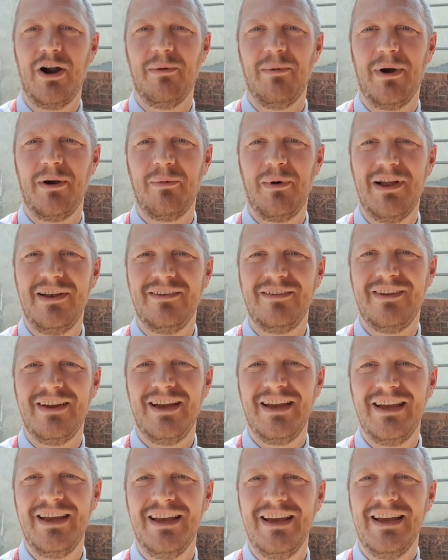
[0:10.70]
Am I
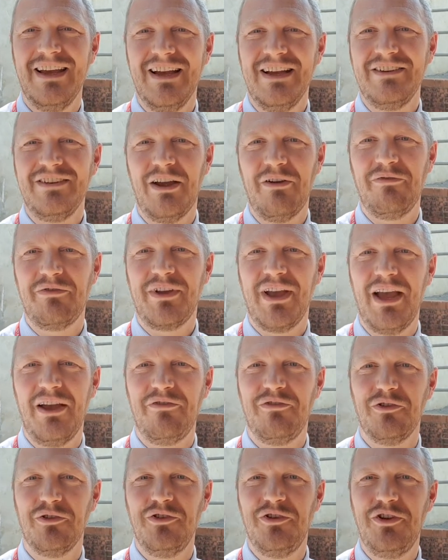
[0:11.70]
Wednesday. Don't forget,
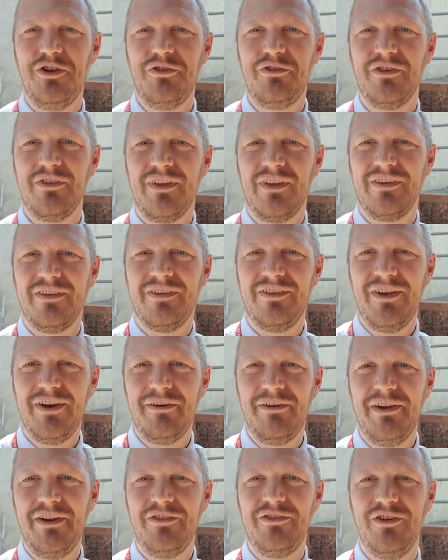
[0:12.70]
if you're new to this
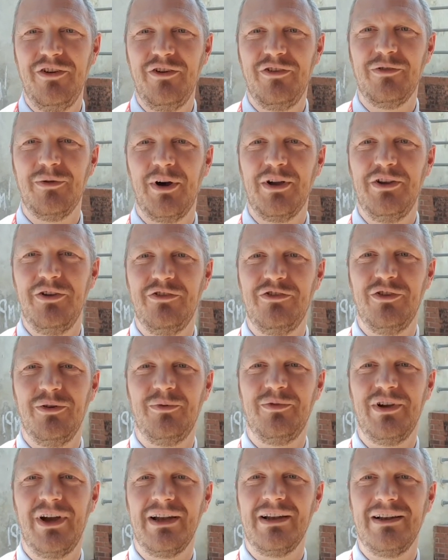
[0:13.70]
series, new to our
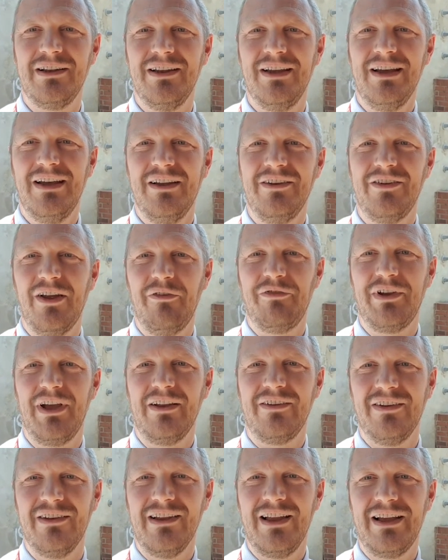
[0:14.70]
YouTube channel, don't
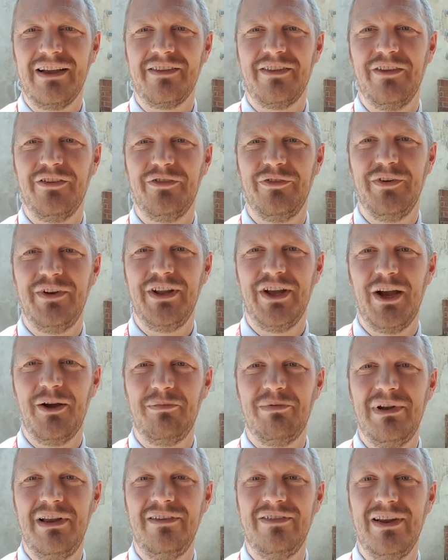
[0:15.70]
forget to like this
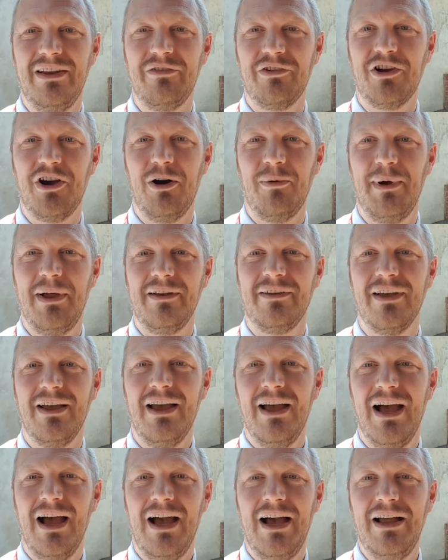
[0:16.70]
video, please leave a comment
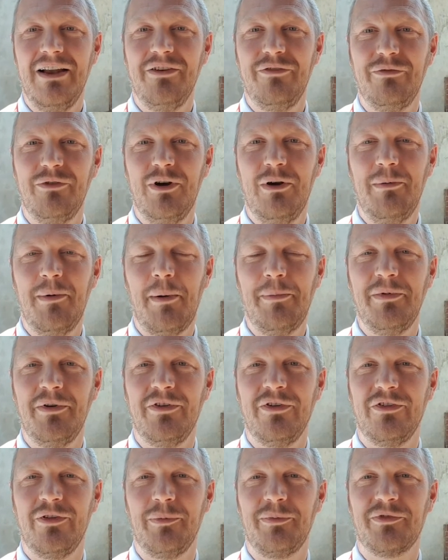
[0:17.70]
and remember
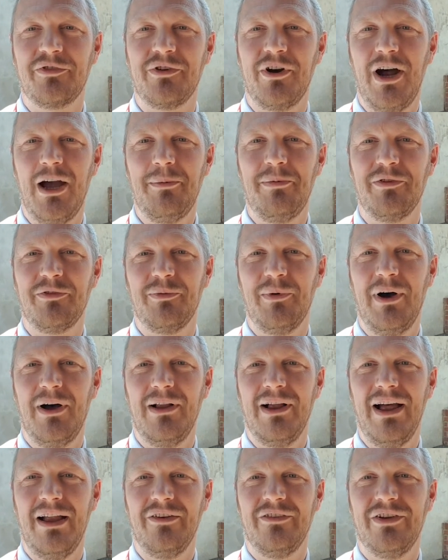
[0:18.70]
to subscribe as
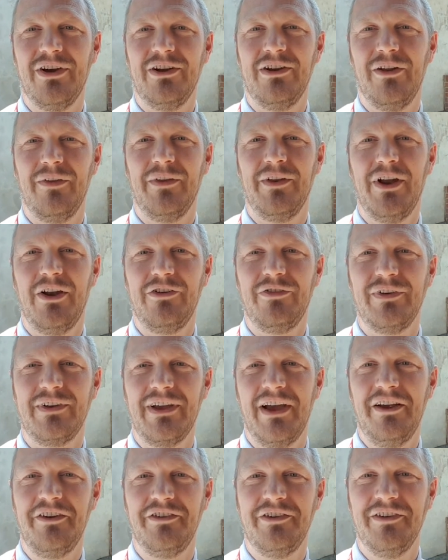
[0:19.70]
well and turn on the
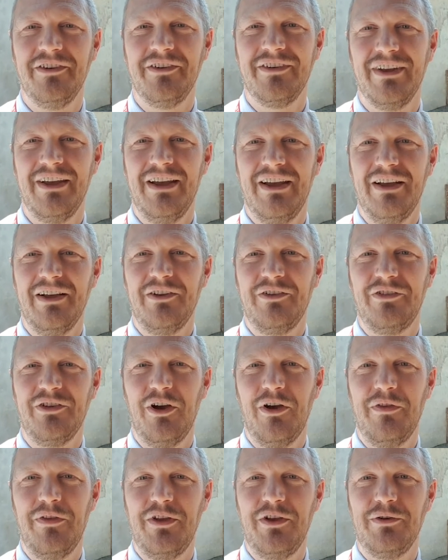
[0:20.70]
notifications
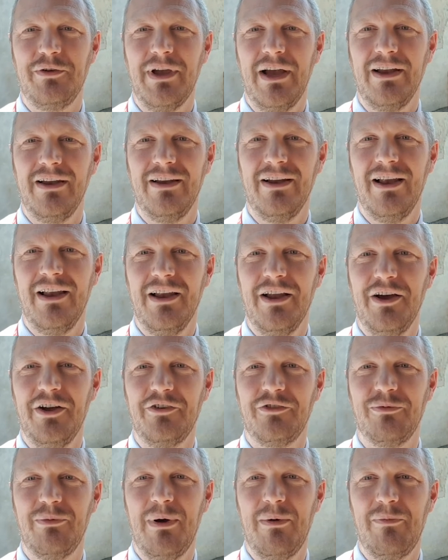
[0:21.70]
so that you get an
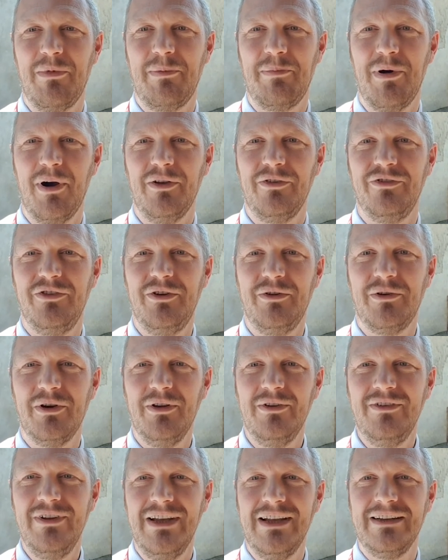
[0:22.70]
alert when we post new
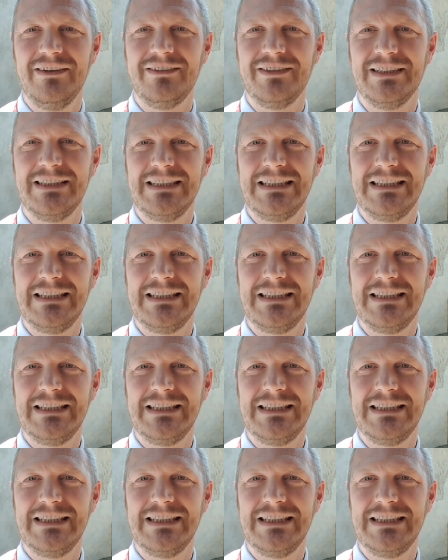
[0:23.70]
content.